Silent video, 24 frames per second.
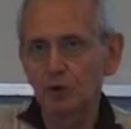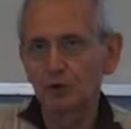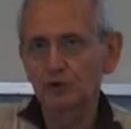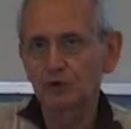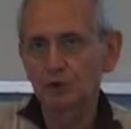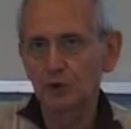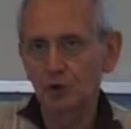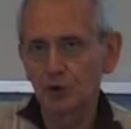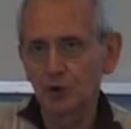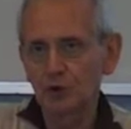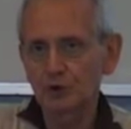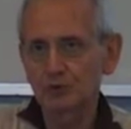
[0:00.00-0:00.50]
of
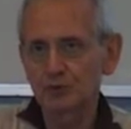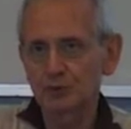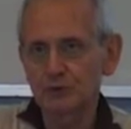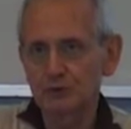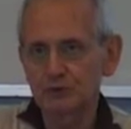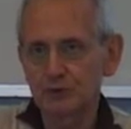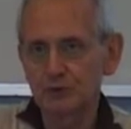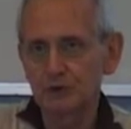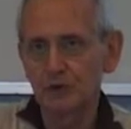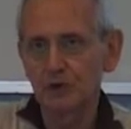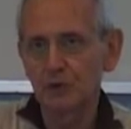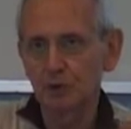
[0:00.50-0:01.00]
the
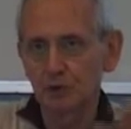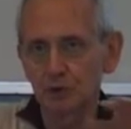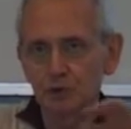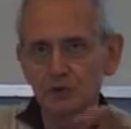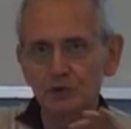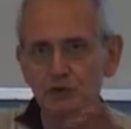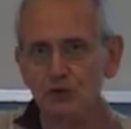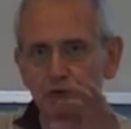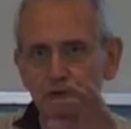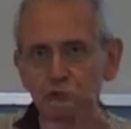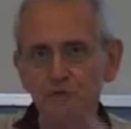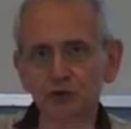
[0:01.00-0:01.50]
hospital are
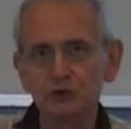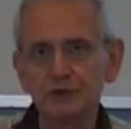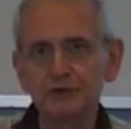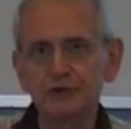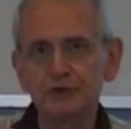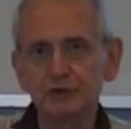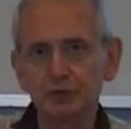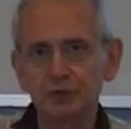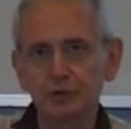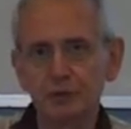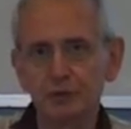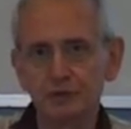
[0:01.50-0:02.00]
also doing
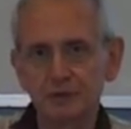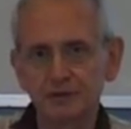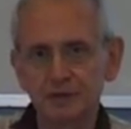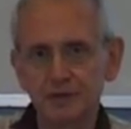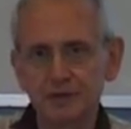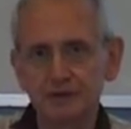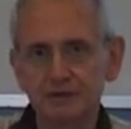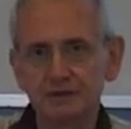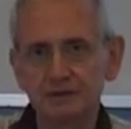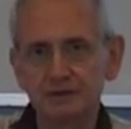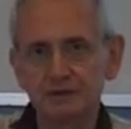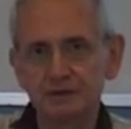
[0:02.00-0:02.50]
the
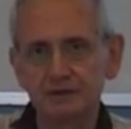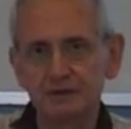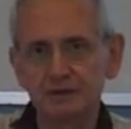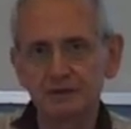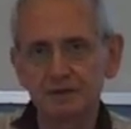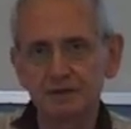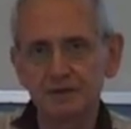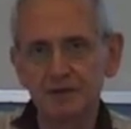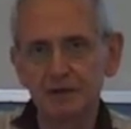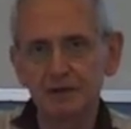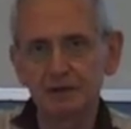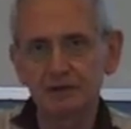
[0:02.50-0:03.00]
project
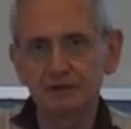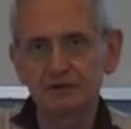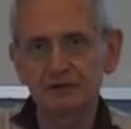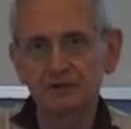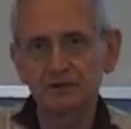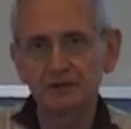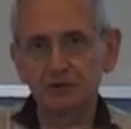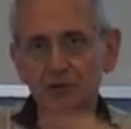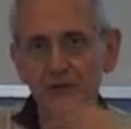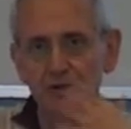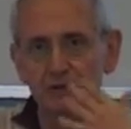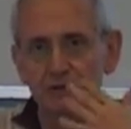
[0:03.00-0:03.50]
itself.
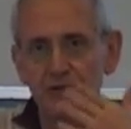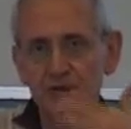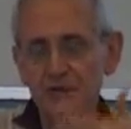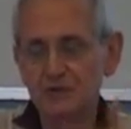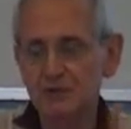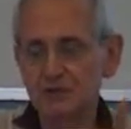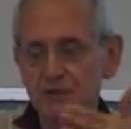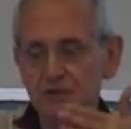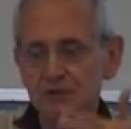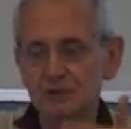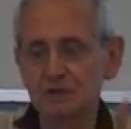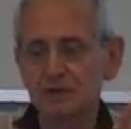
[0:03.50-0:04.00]
So
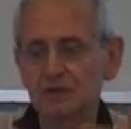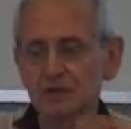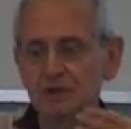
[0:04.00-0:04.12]
this